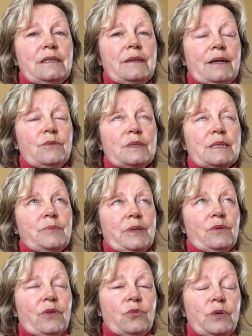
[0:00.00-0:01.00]
That was
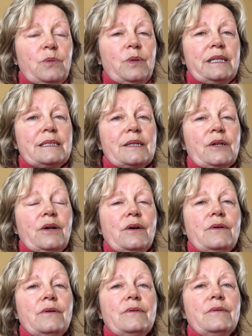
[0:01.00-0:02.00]
about 3 weeks
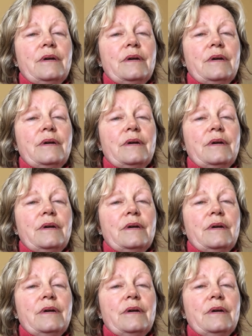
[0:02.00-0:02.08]
ago,